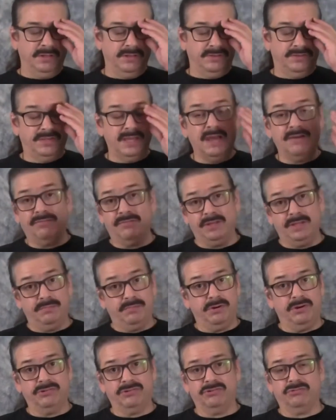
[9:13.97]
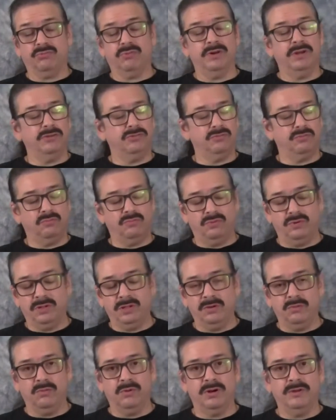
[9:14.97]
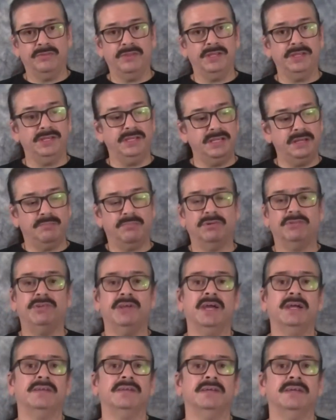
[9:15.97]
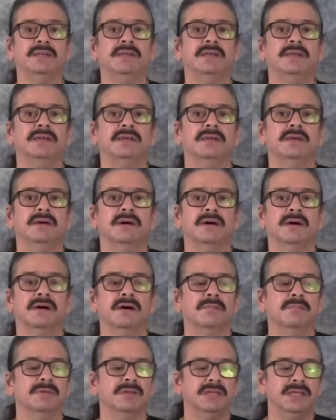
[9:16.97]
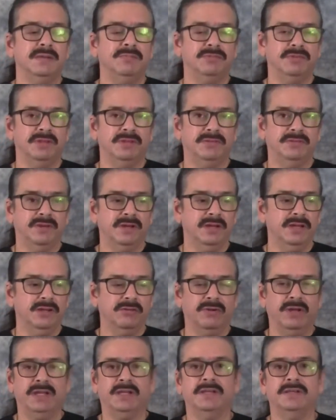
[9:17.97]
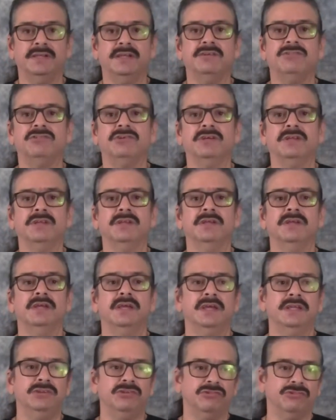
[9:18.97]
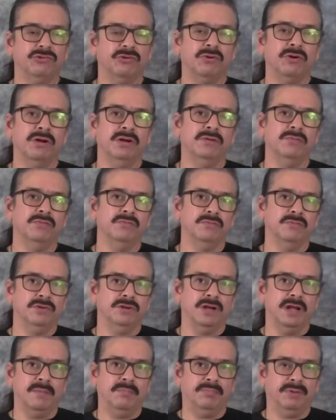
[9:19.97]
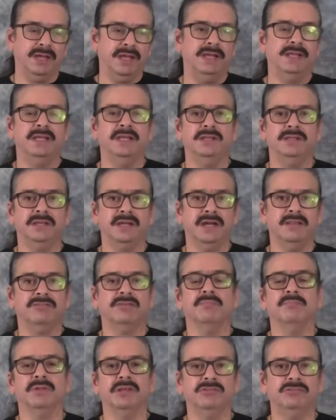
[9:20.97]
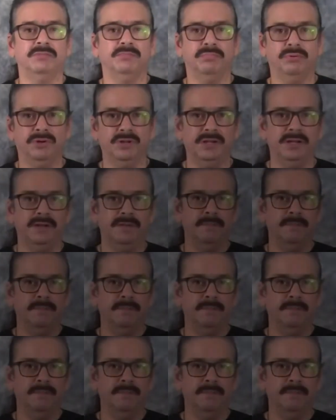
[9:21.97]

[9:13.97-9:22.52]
Definitely purchase one. It's really worth it. You need to protect it. It keeps it in great condition, and you store it when you're not playing it. You got someplace to put it.